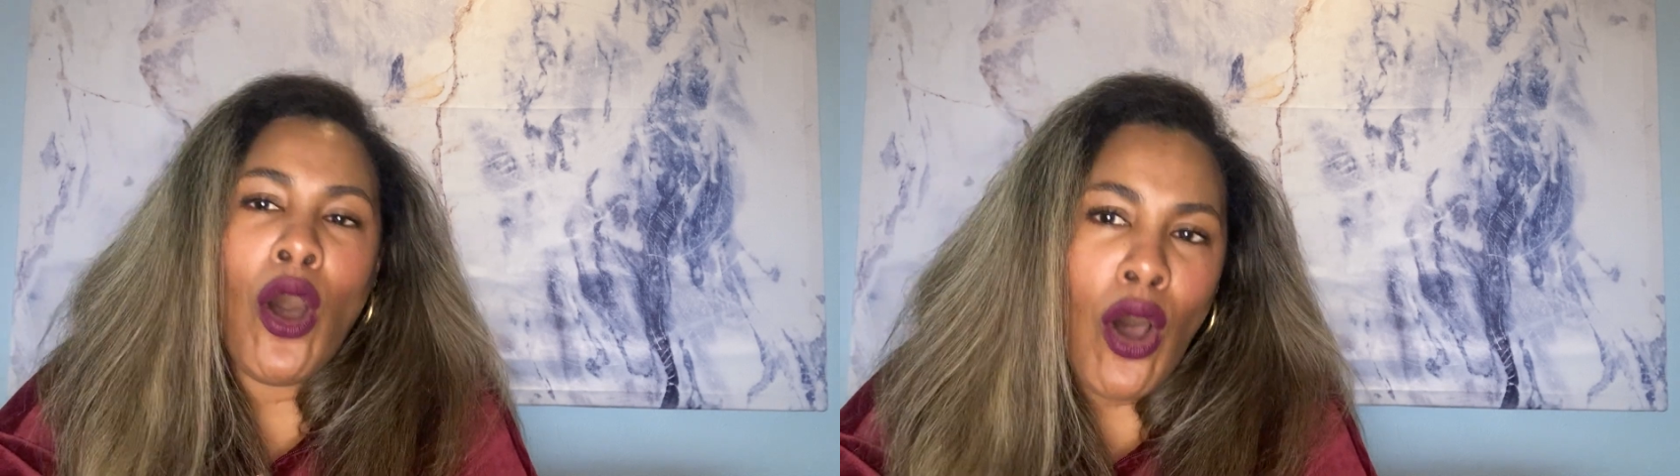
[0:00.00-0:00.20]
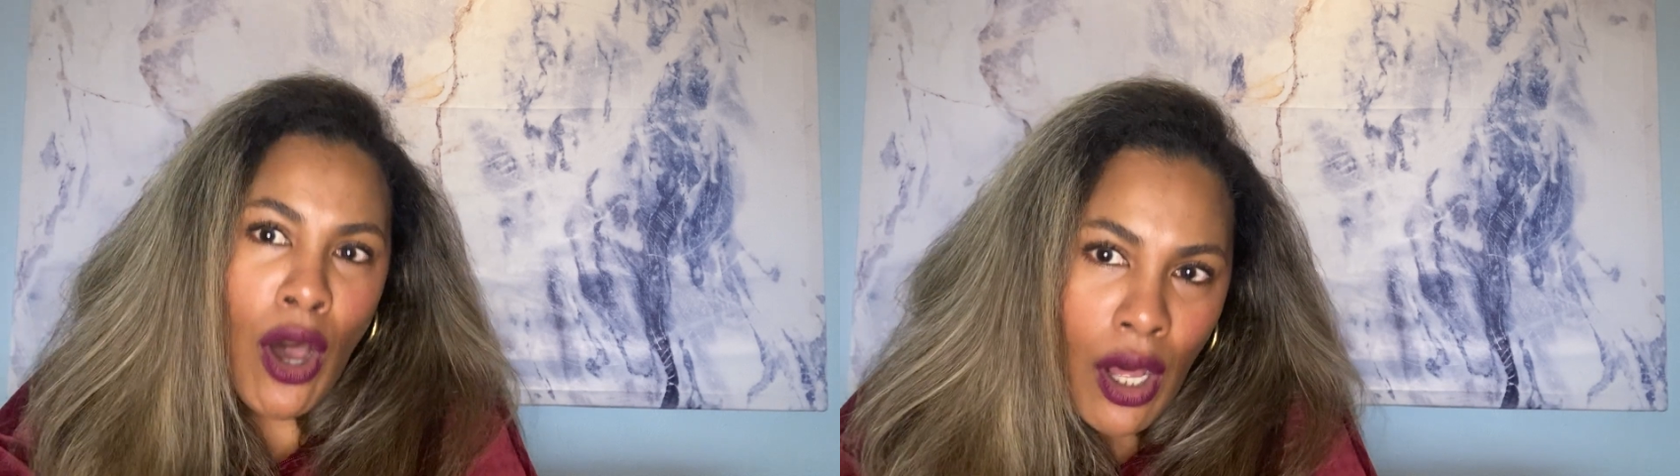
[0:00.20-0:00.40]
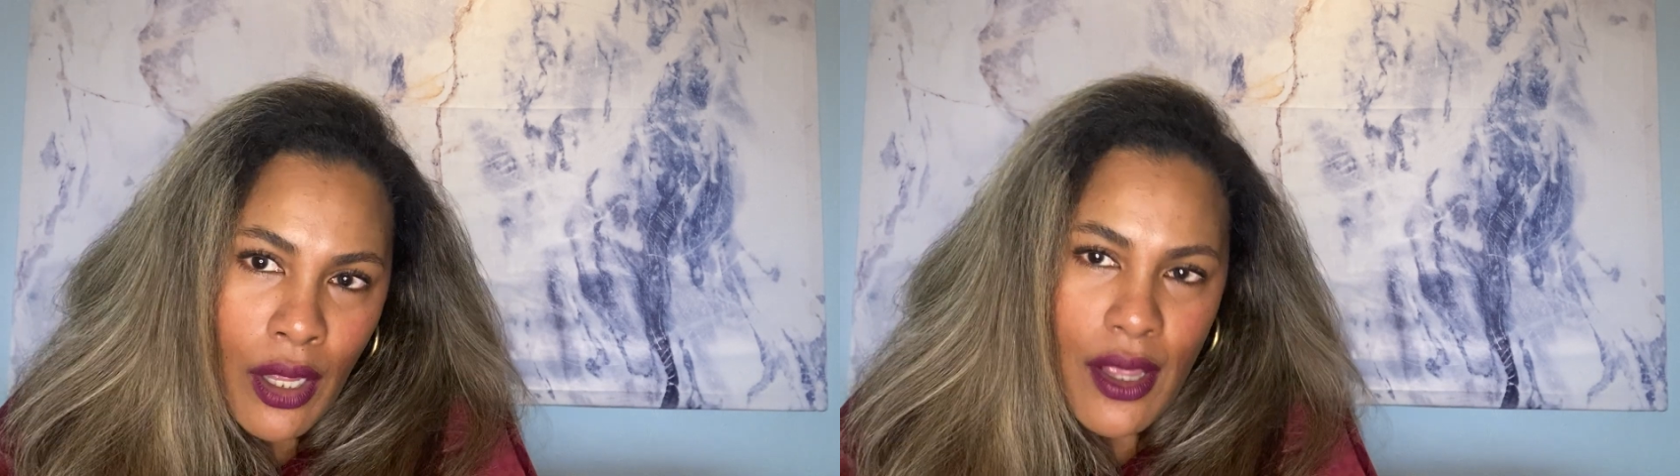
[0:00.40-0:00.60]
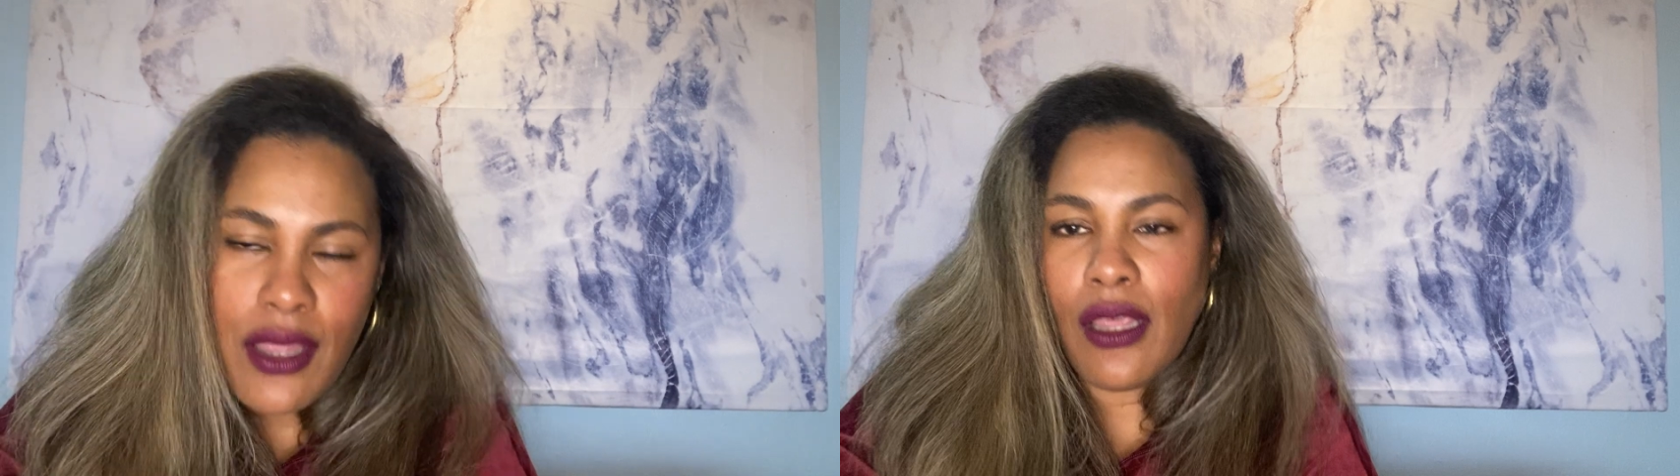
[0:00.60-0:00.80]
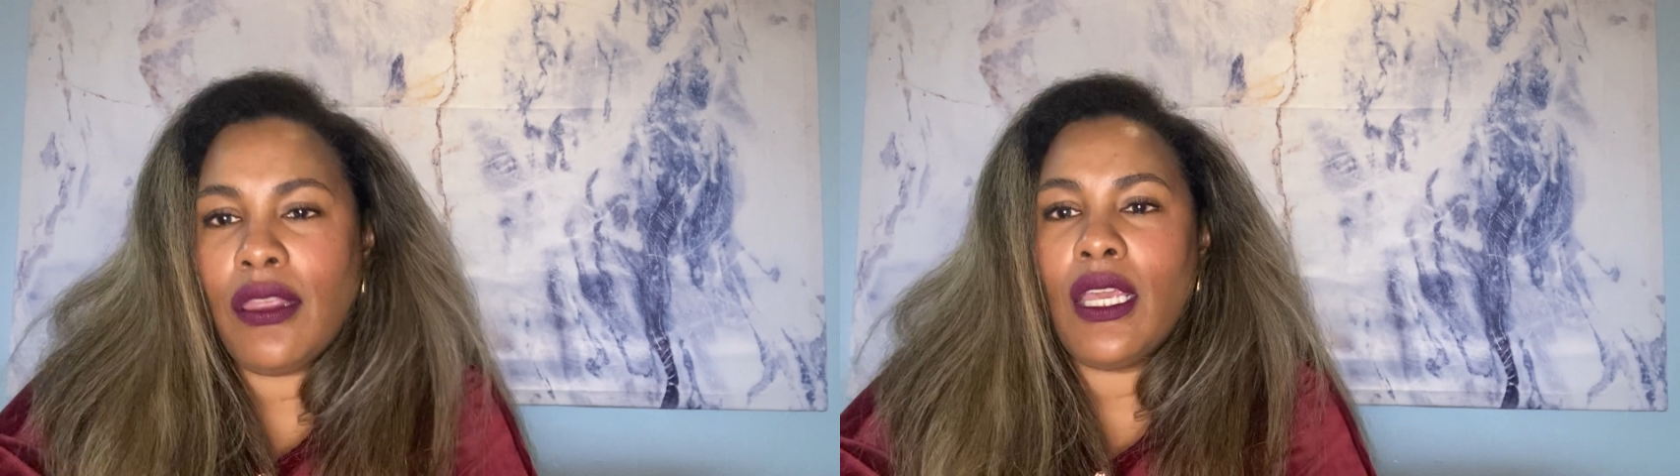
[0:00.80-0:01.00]
all
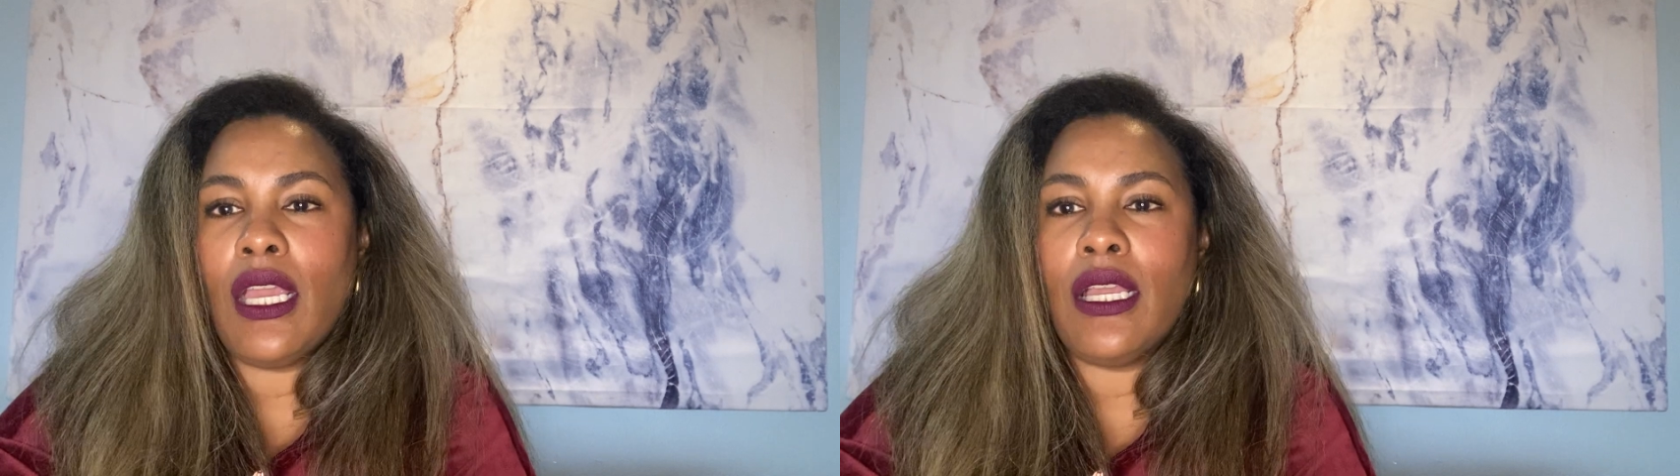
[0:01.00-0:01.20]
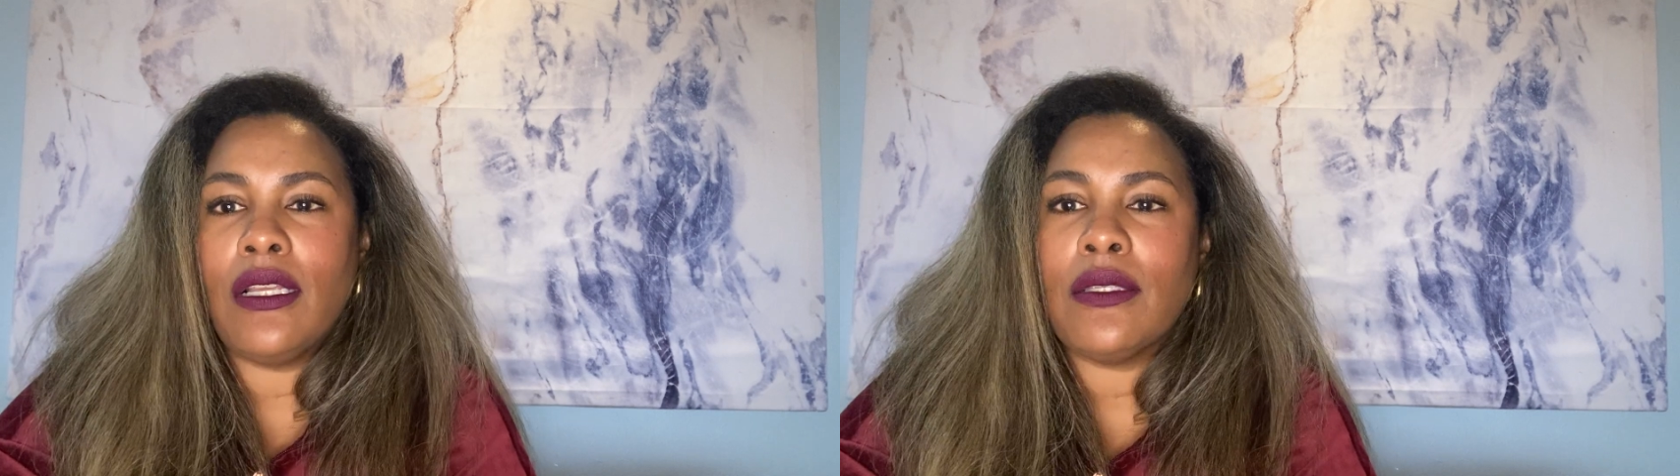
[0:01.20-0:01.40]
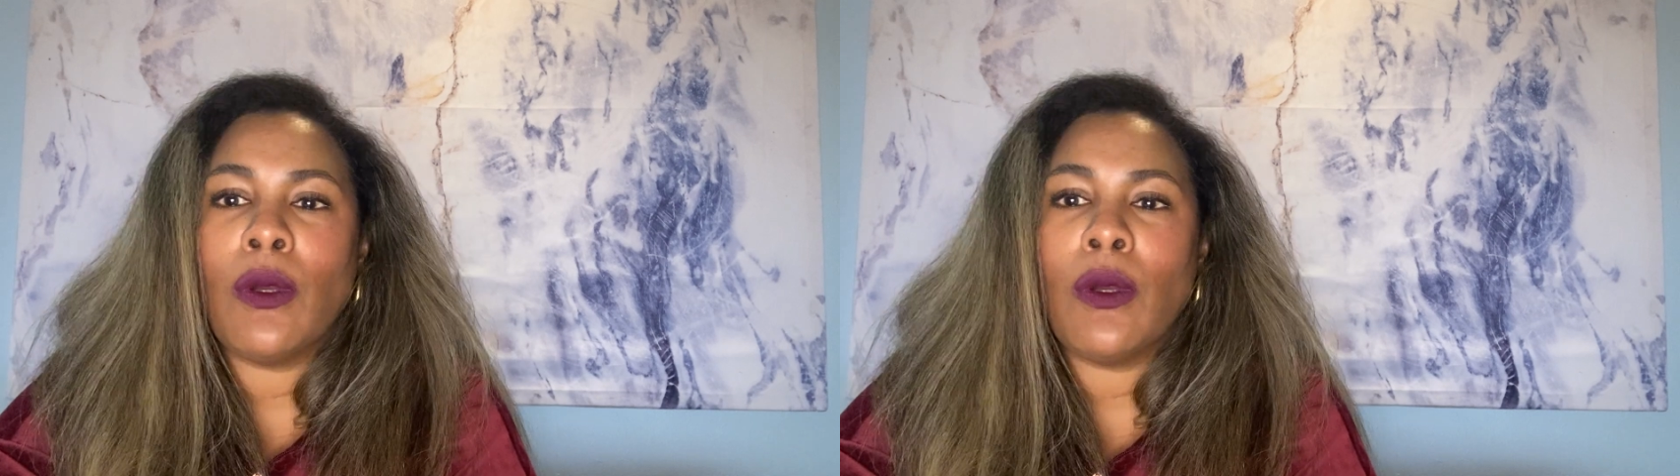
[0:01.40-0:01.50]
the things.